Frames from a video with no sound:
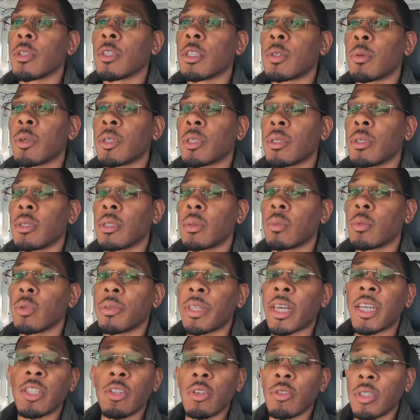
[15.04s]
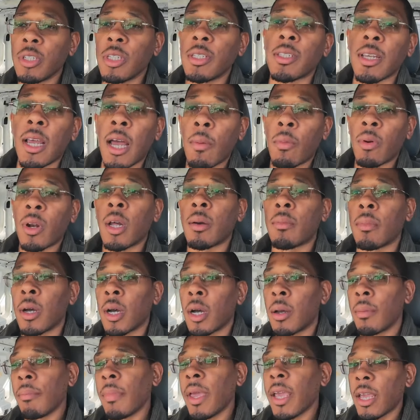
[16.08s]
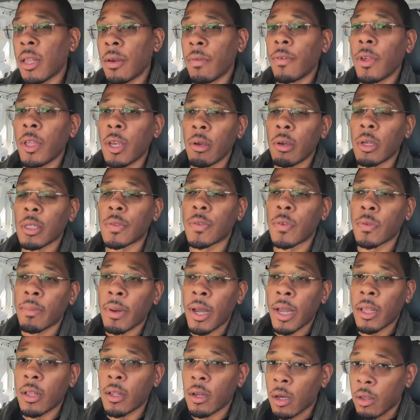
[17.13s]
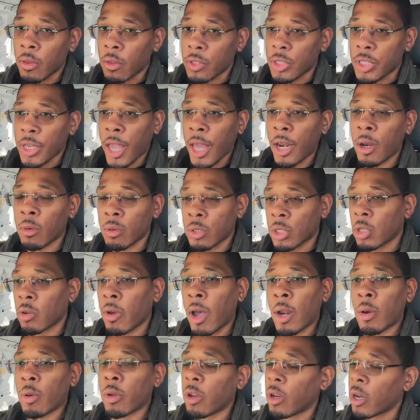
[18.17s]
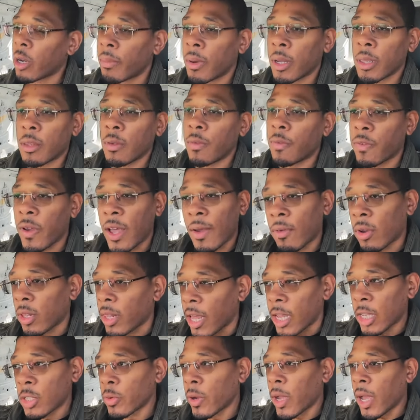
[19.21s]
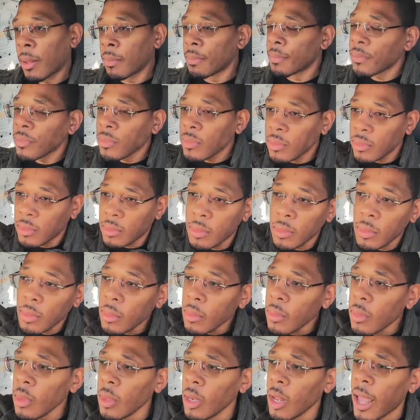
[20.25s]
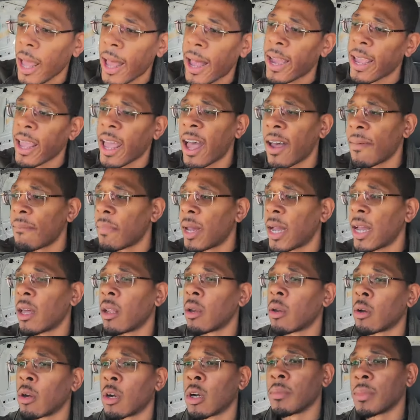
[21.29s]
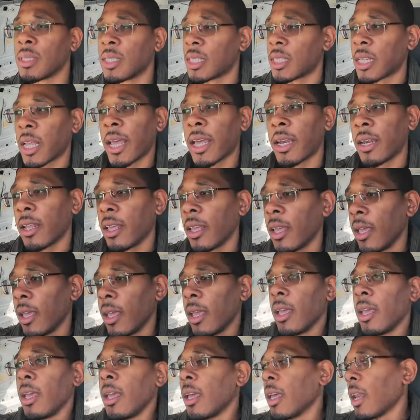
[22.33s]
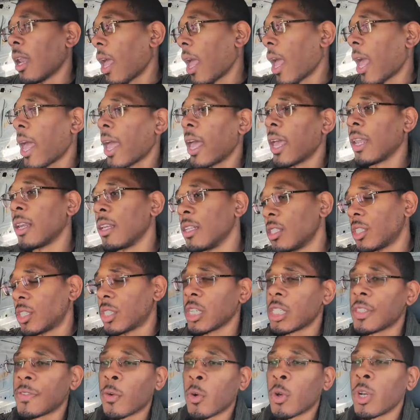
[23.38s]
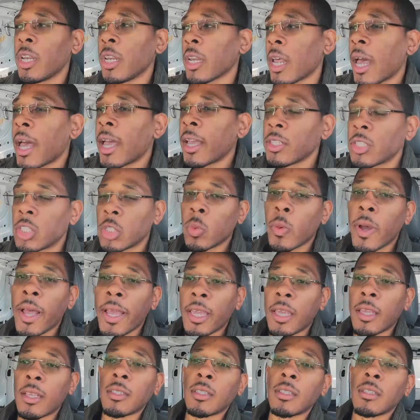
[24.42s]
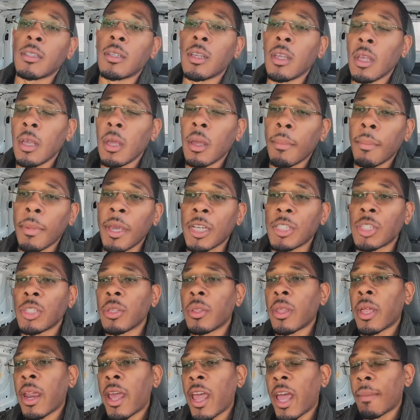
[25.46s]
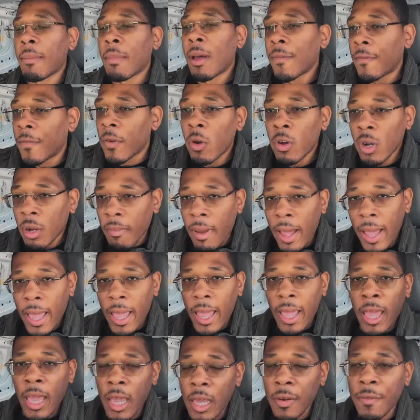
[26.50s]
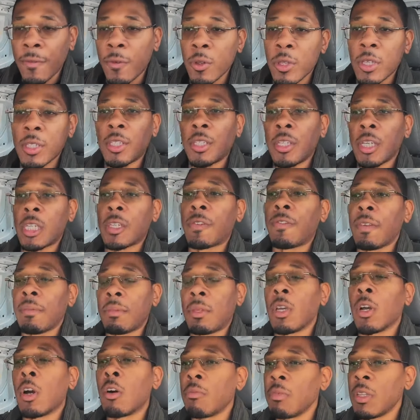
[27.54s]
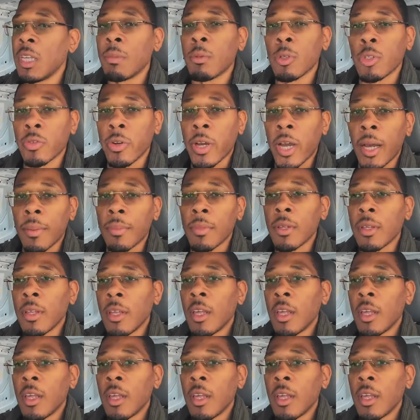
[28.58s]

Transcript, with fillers: Especially in needs That's usually time when I'm up making videos for my other channel, so I don't care about the 5 o'clock drop. I have my alarm set at 6.49 so I can make sure that I have my phone in my hand for the 6.50 Home Depot drop.